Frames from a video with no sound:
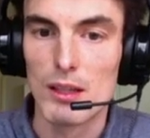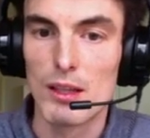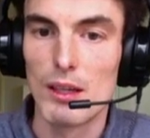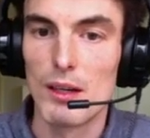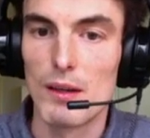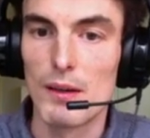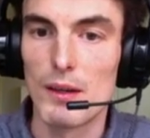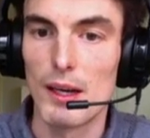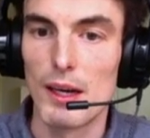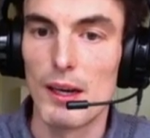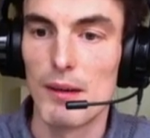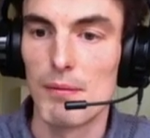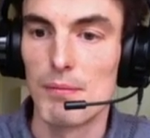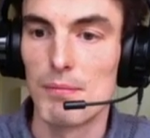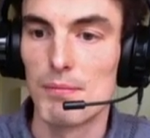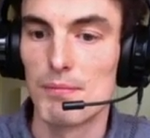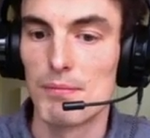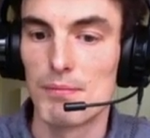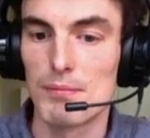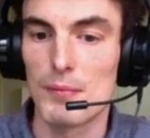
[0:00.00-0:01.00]
Okay,
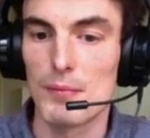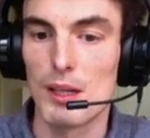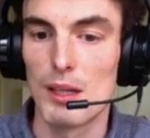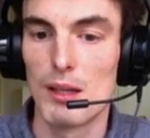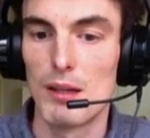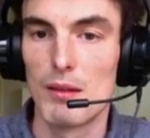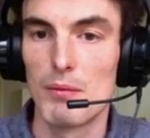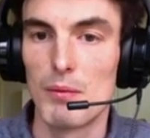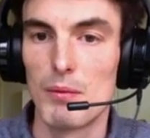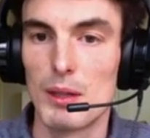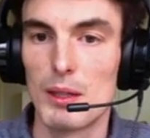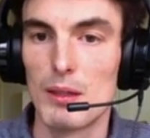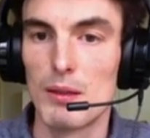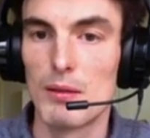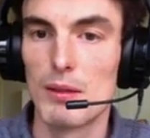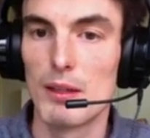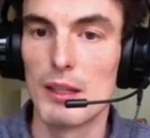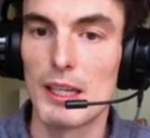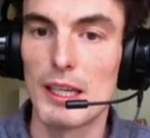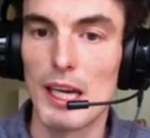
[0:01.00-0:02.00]
we
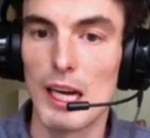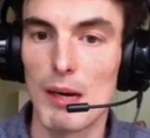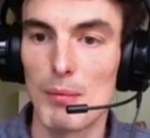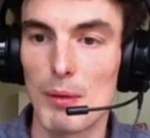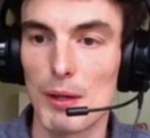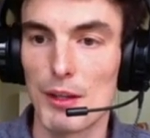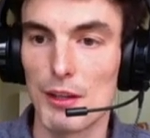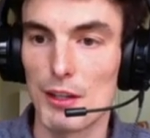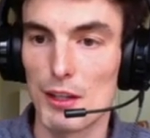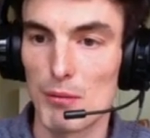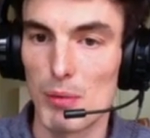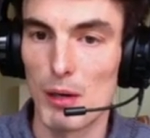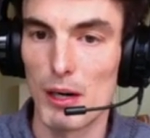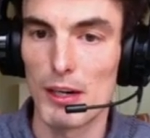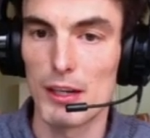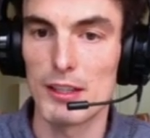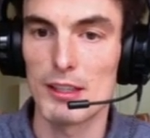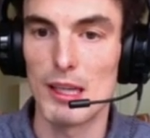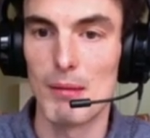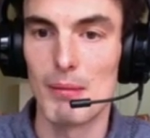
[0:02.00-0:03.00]
don't really care about third
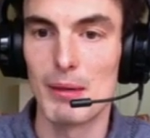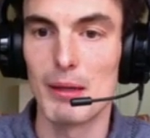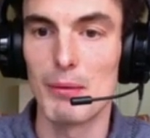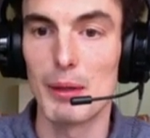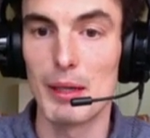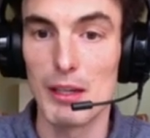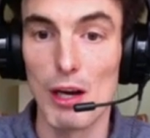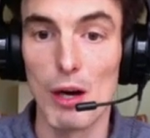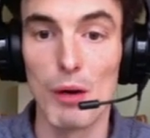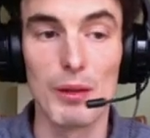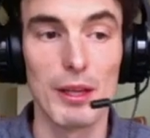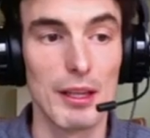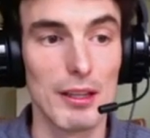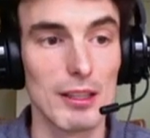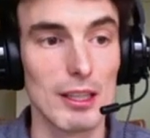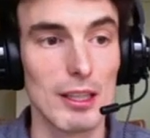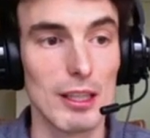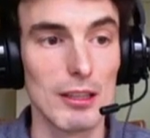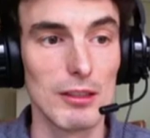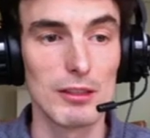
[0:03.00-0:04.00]
parties. I mean, we know that
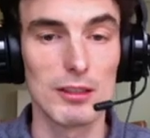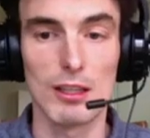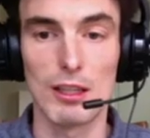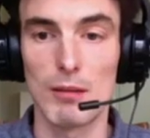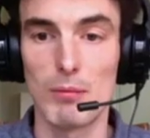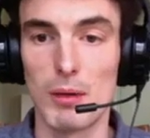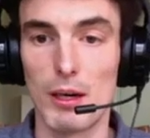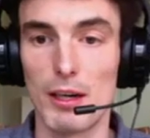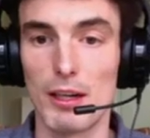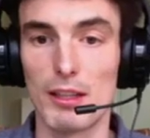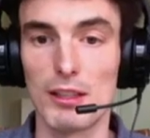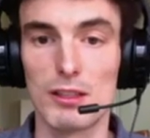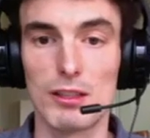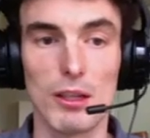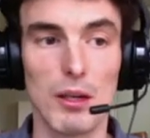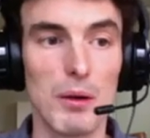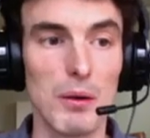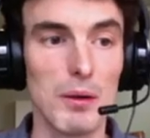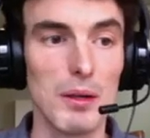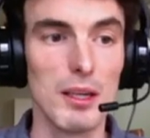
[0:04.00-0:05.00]
they're going to use third parties,
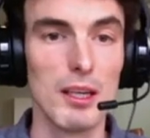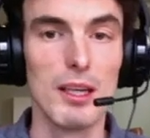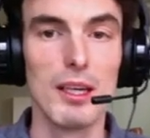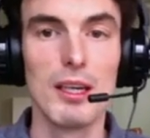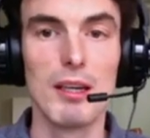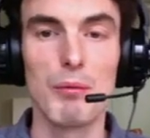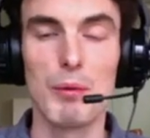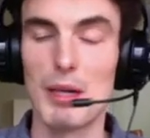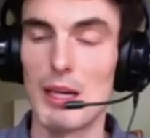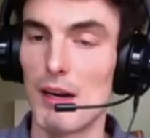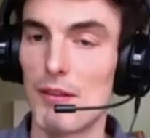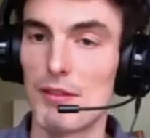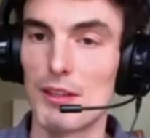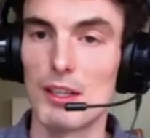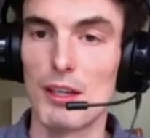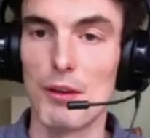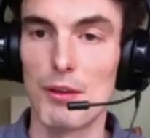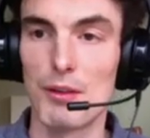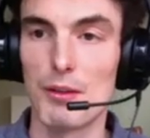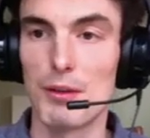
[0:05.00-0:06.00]
so we'd have to
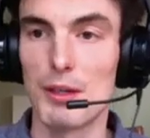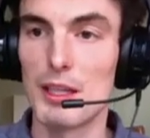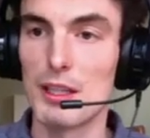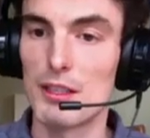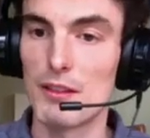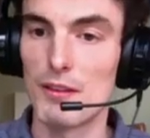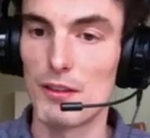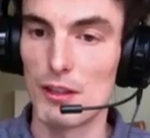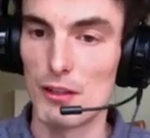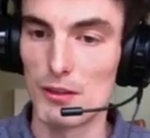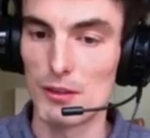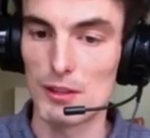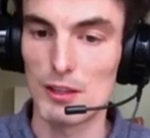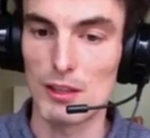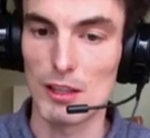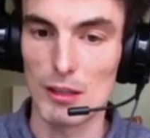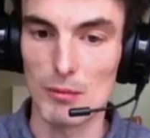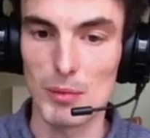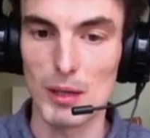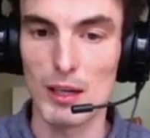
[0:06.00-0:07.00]
go through each of those
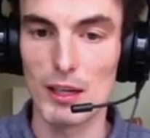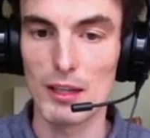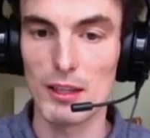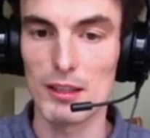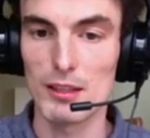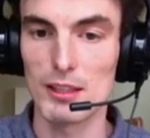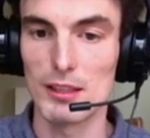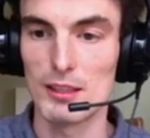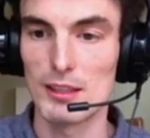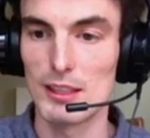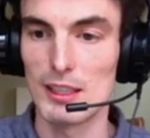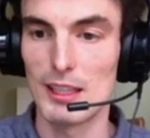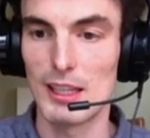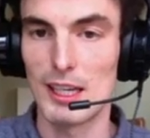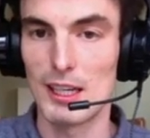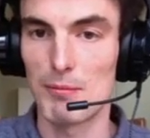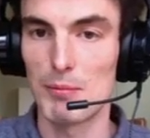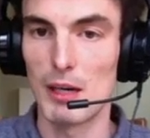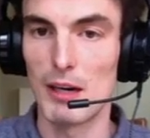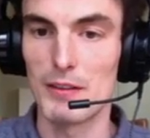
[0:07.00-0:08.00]
third parties and see
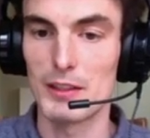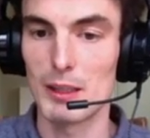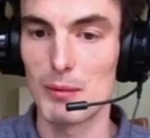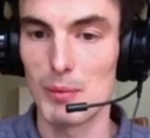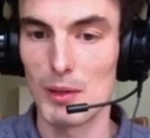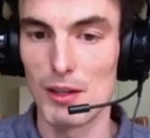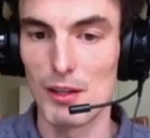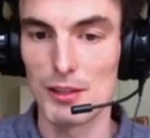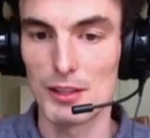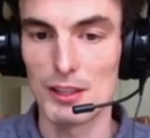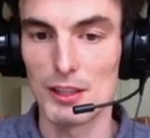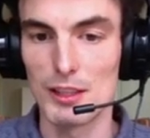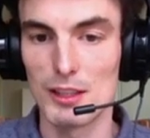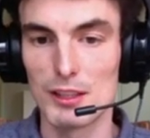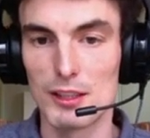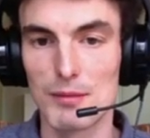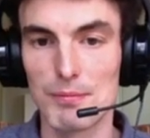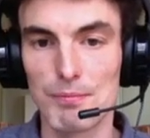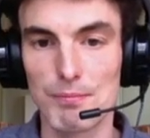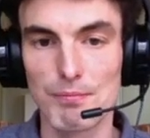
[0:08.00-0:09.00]
their privacy
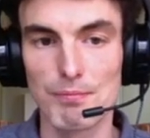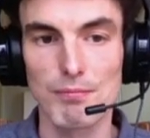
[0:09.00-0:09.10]
policies.